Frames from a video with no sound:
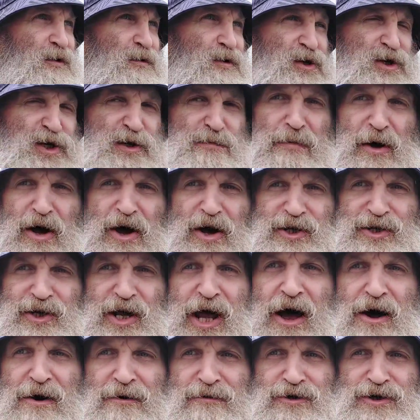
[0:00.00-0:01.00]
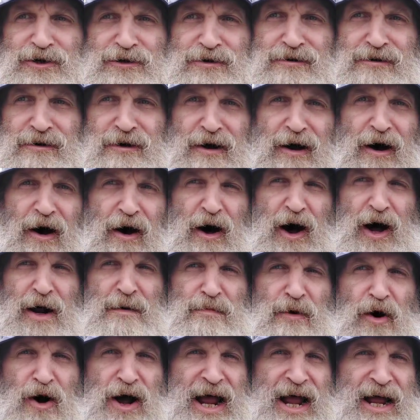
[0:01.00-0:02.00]
Spurs coach, hired
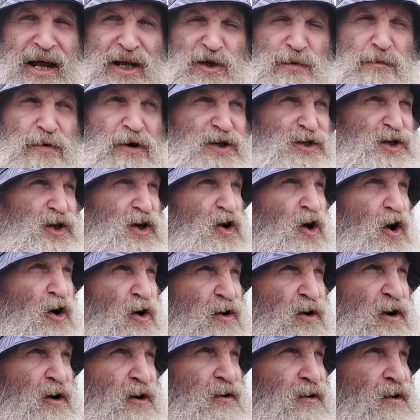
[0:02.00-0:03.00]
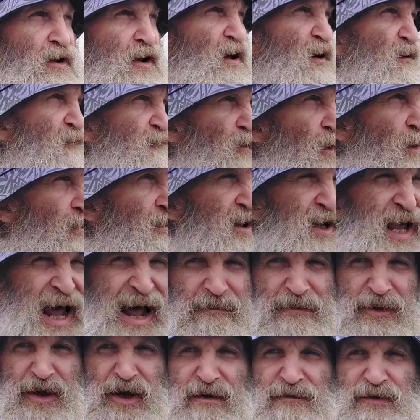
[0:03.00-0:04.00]
by Ange Postecoglou, former
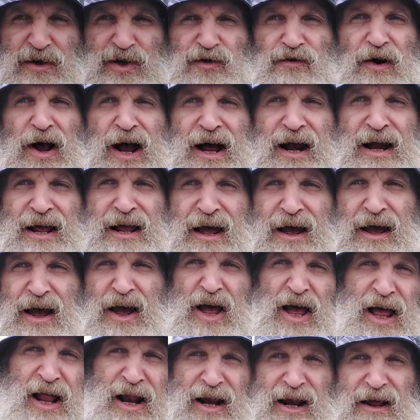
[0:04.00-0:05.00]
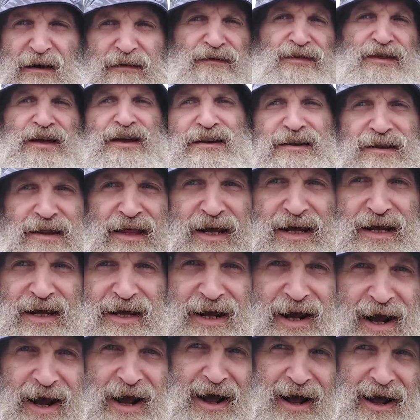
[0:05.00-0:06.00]
captain of Australia, lifted
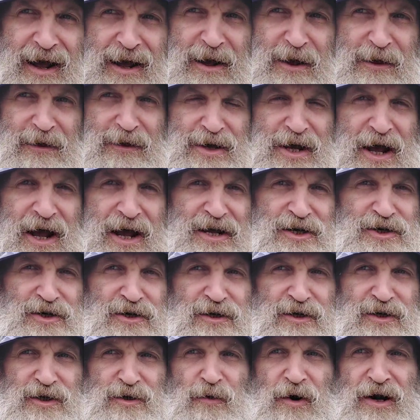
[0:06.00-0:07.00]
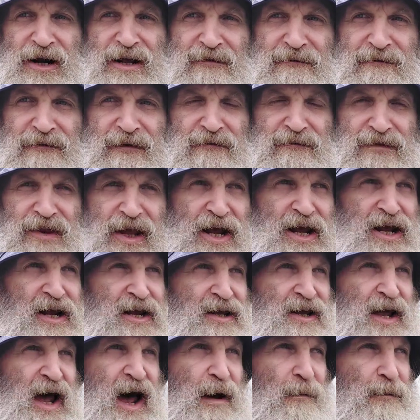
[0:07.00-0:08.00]
the Asian 2015
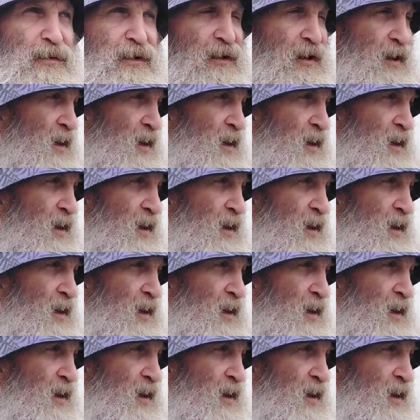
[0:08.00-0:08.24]
Cup.